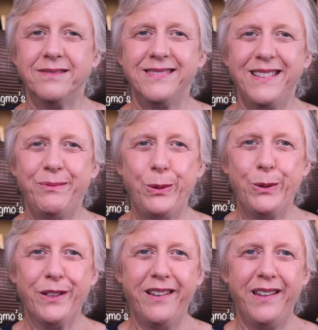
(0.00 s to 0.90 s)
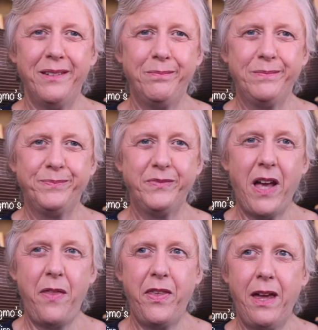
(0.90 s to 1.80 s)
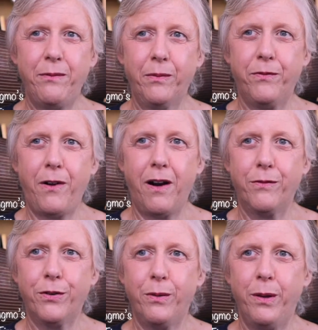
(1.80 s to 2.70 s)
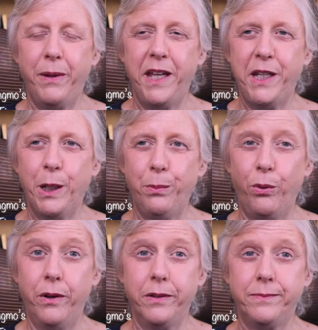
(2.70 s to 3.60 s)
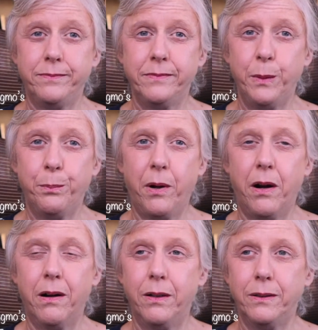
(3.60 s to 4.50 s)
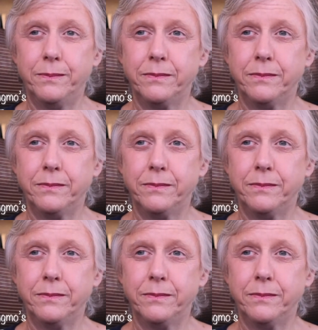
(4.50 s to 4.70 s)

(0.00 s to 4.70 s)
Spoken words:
in Bhutan? Not that far from the main airport in Paro.